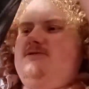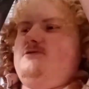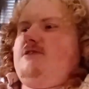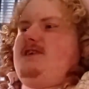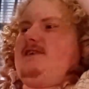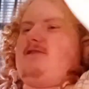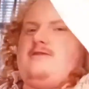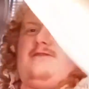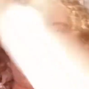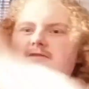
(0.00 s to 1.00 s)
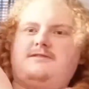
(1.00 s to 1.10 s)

Well, looky here.